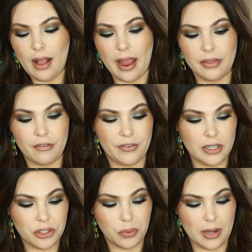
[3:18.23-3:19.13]
and the
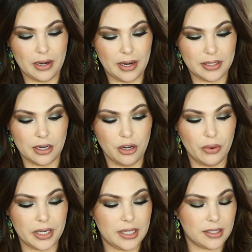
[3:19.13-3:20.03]
first one is a
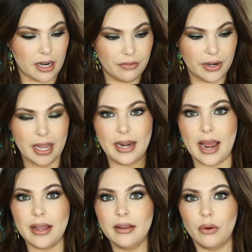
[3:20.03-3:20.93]
newer discovery and
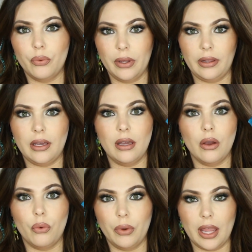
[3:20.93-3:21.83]
I really
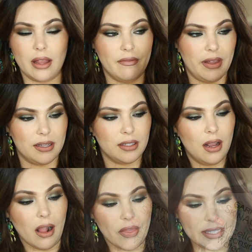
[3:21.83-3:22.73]
love this.
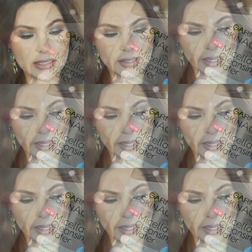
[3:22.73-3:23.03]
This is